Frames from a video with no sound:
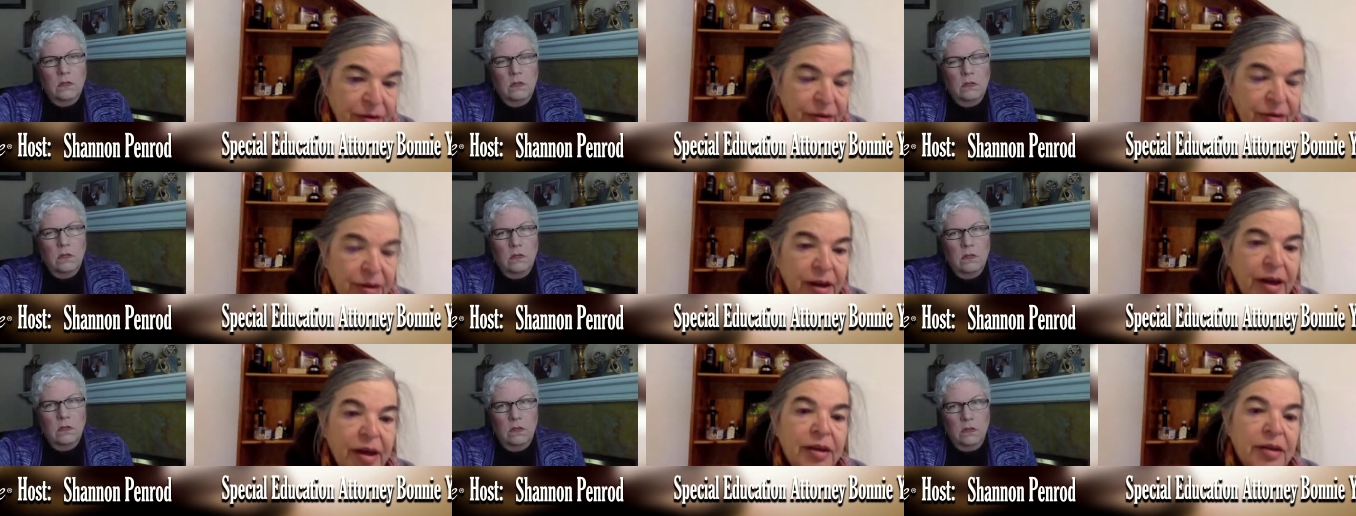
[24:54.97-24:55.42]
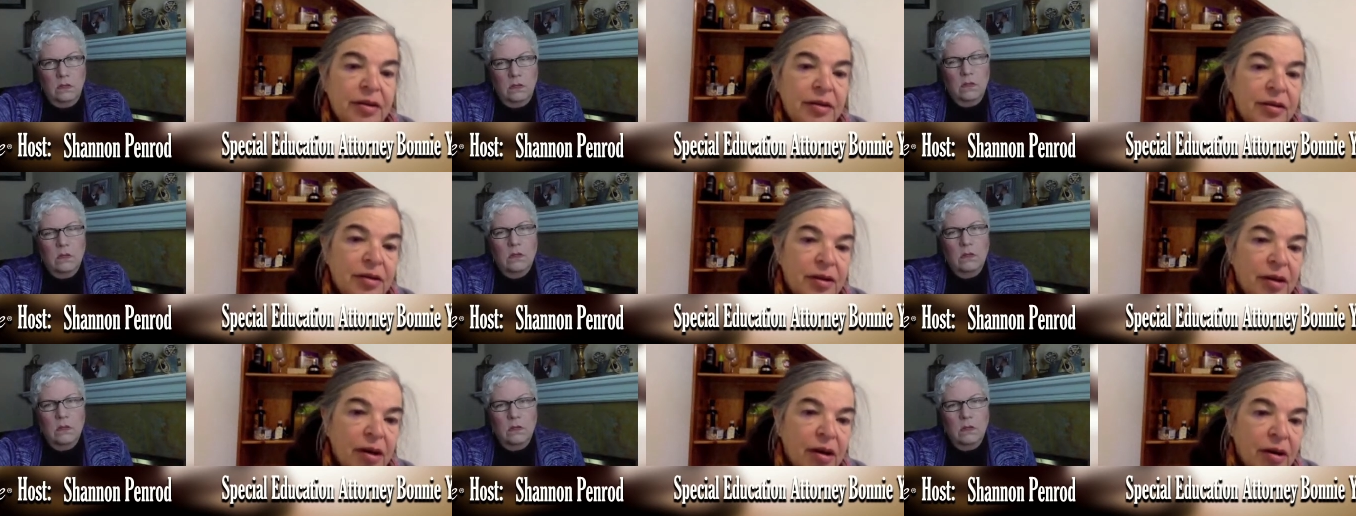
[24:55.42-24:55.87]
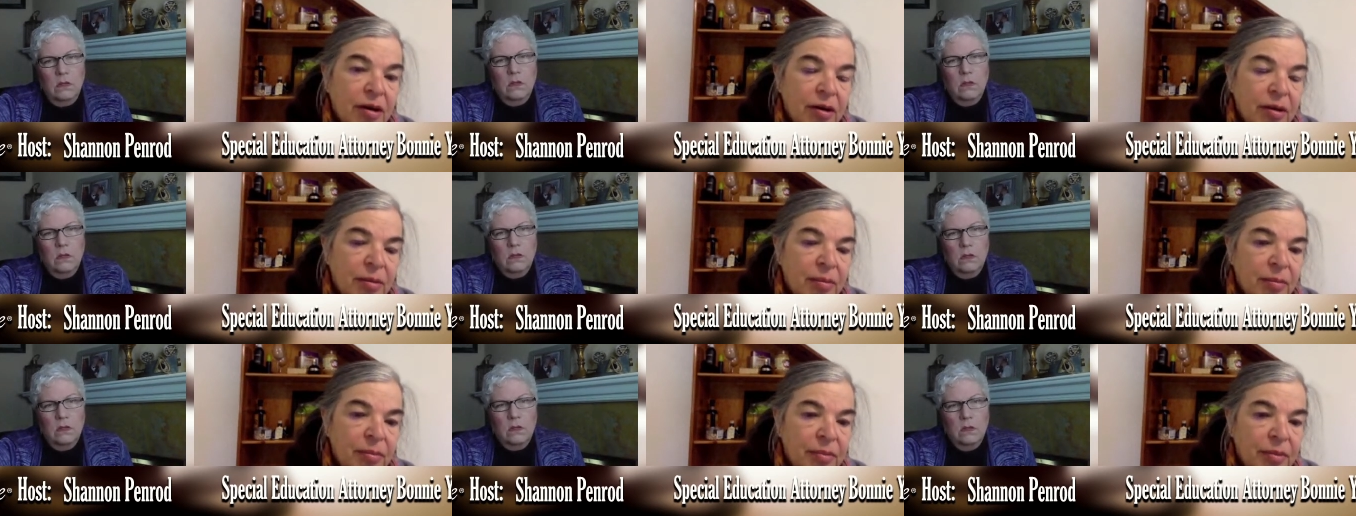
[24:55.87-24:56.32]
Speaker 1: then
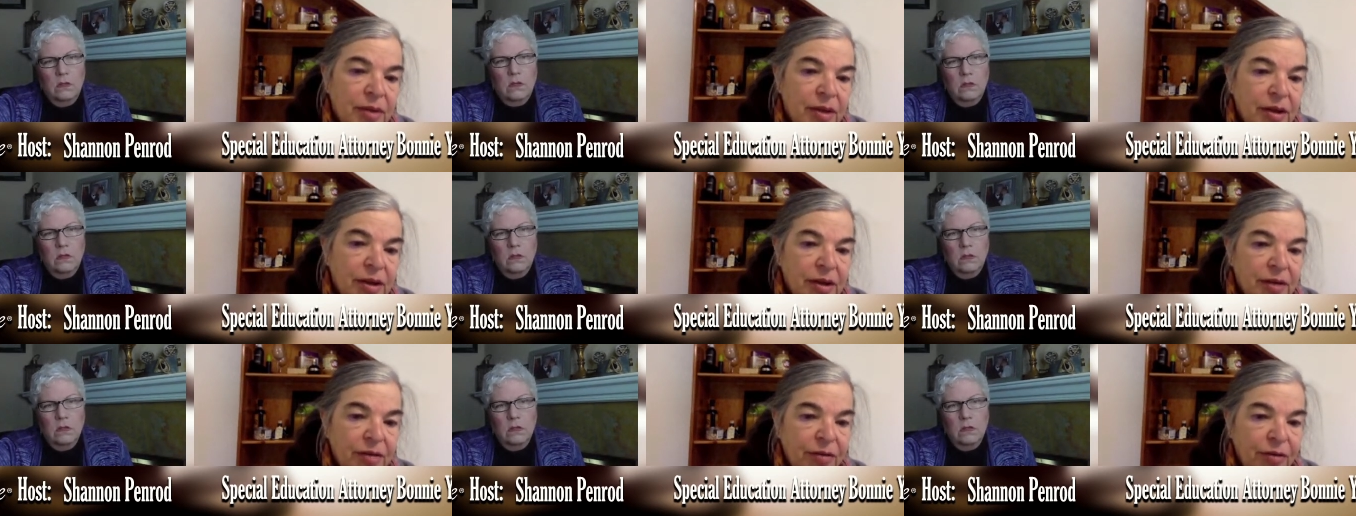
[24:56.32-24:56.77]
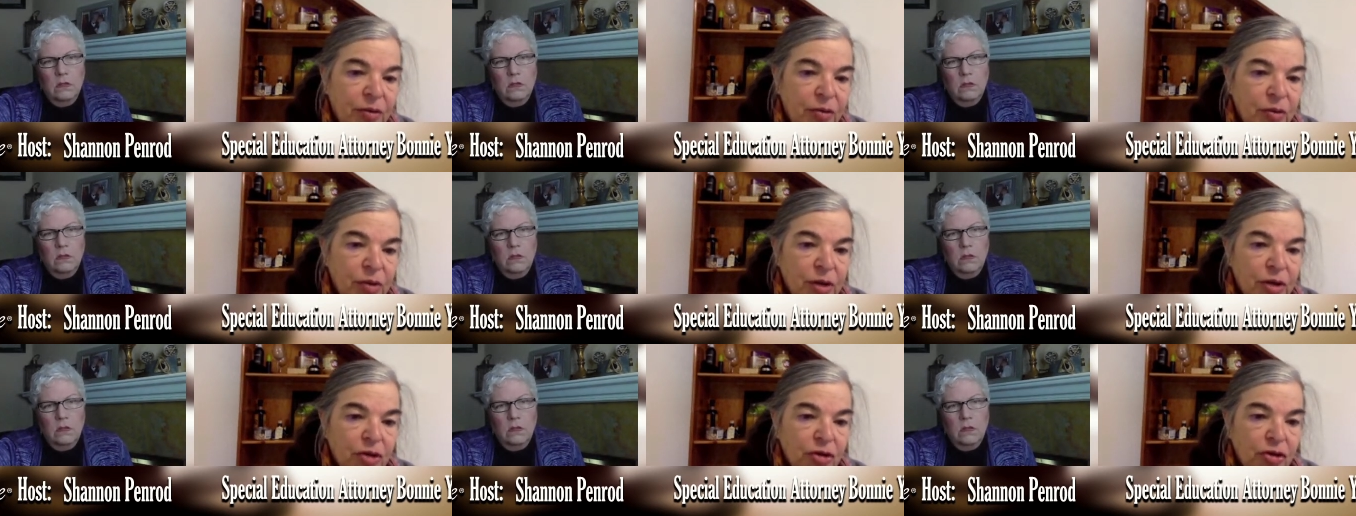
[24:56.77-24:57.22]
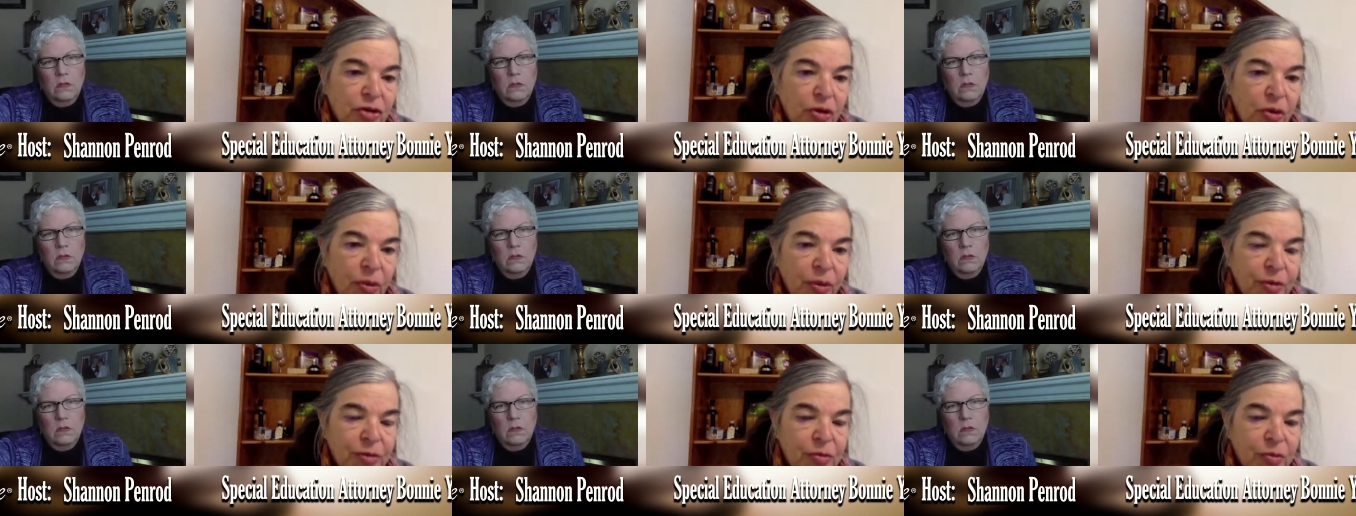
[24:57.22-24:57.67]
um, if you can
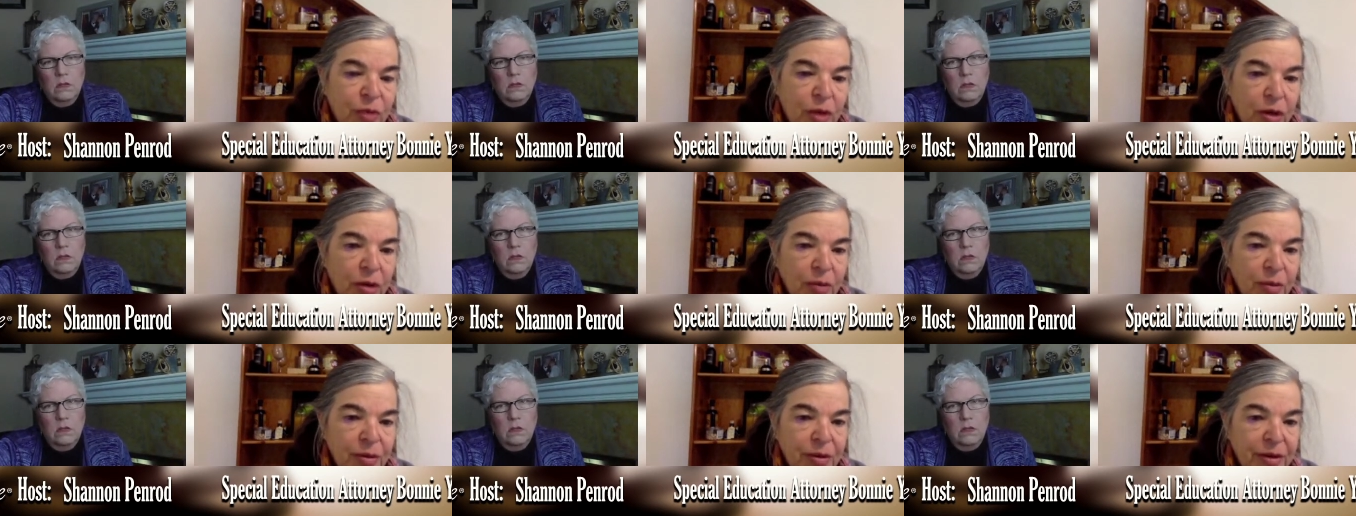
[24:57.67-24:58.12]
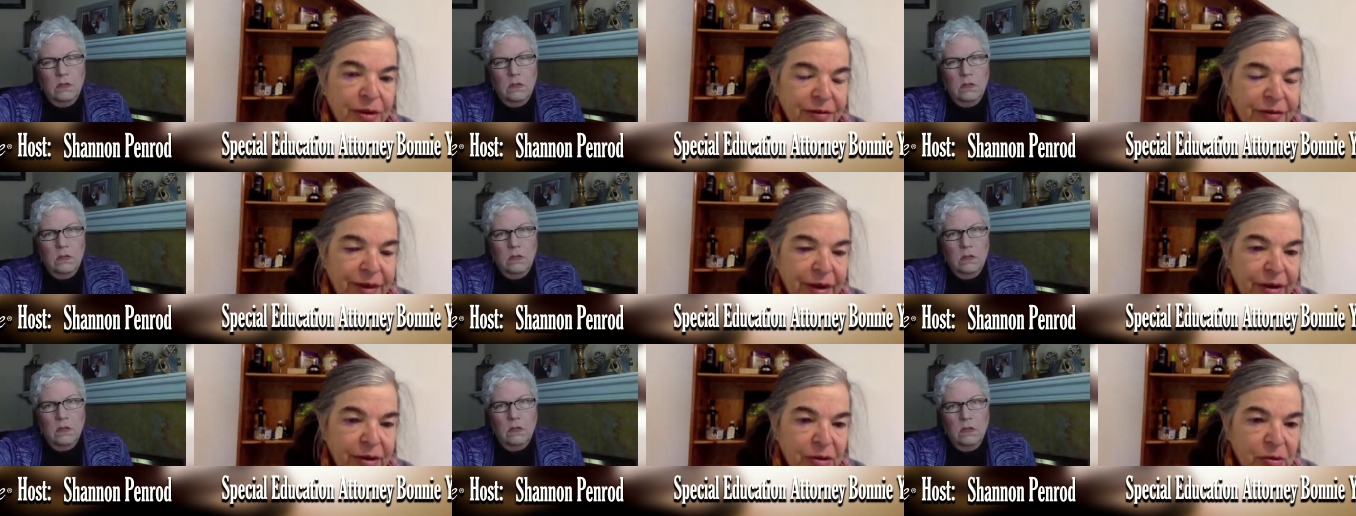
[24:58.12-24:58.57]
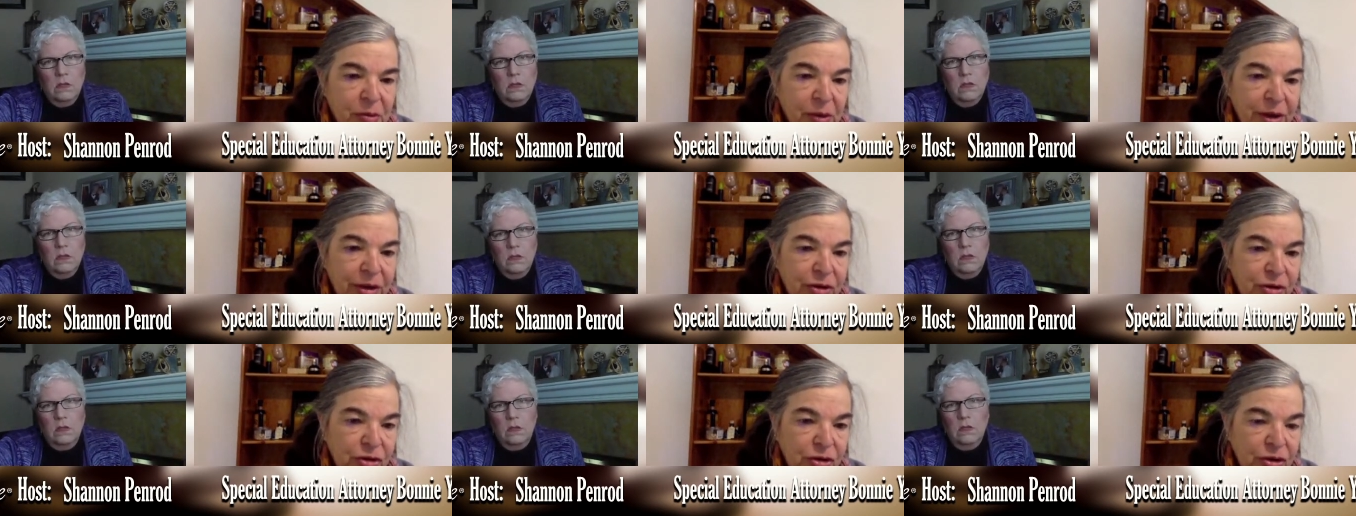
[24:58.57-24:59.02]
show what's wrong with the
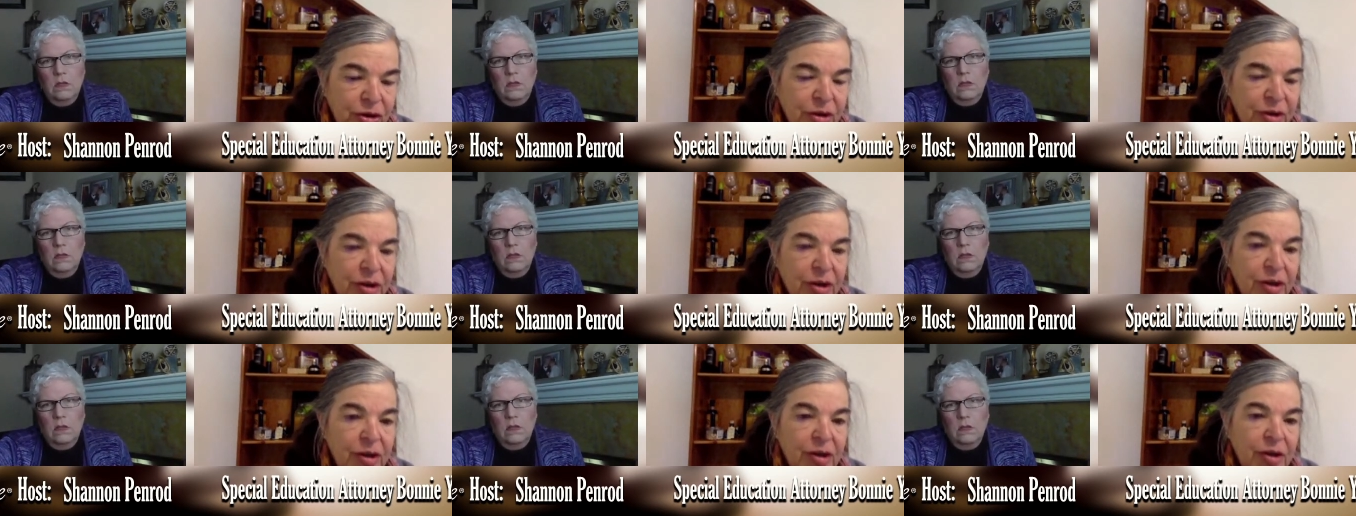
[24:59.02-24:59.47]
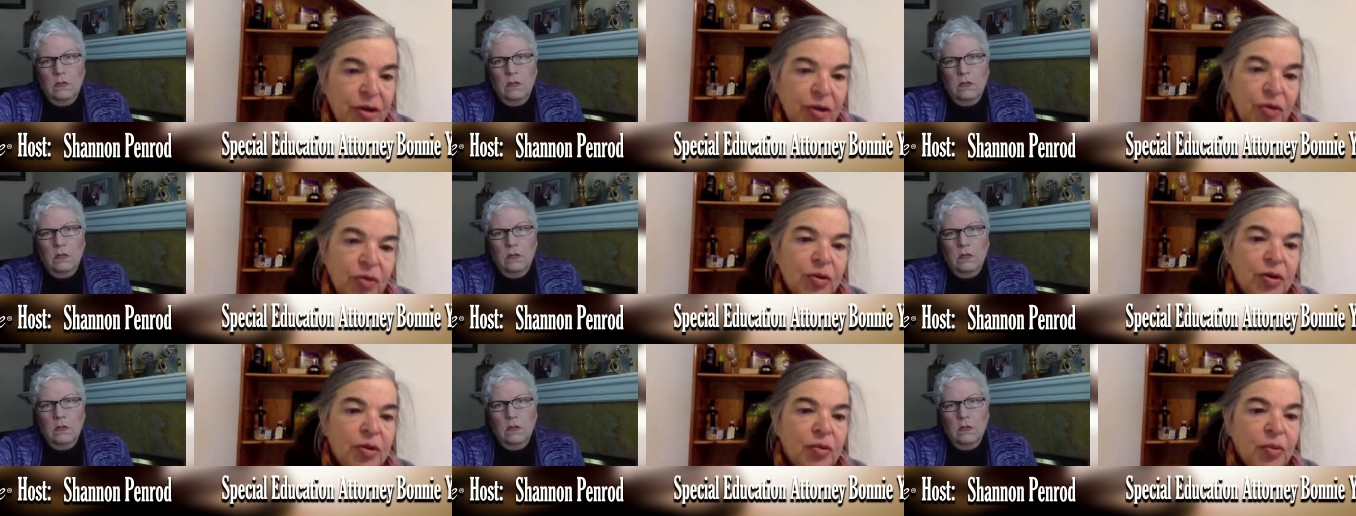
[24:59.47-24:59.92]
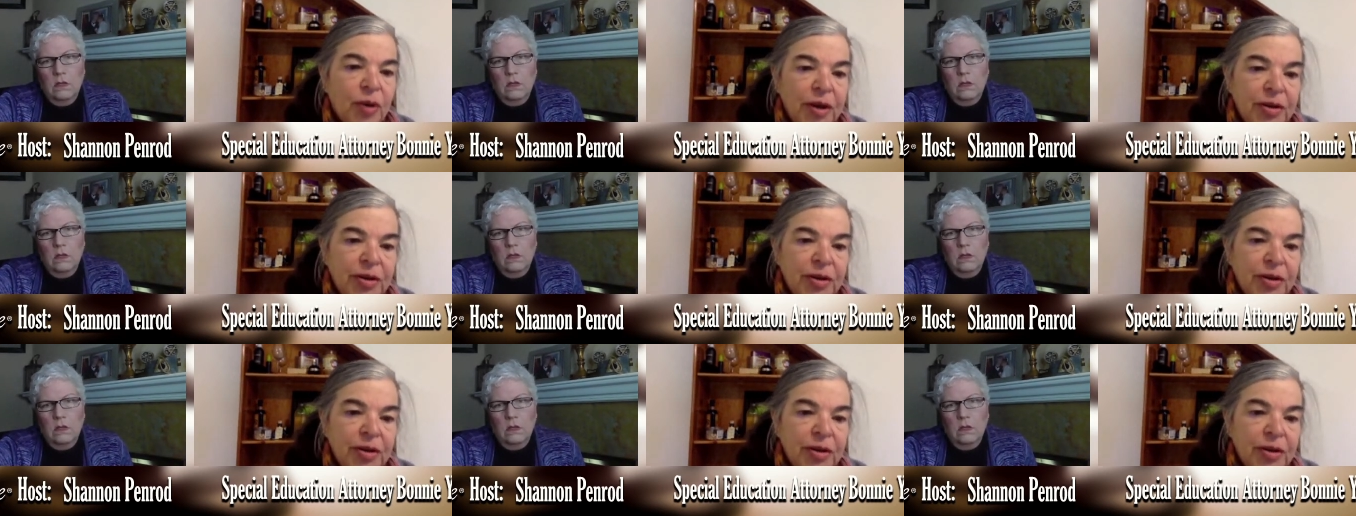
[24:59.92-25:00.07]
evaluation, you can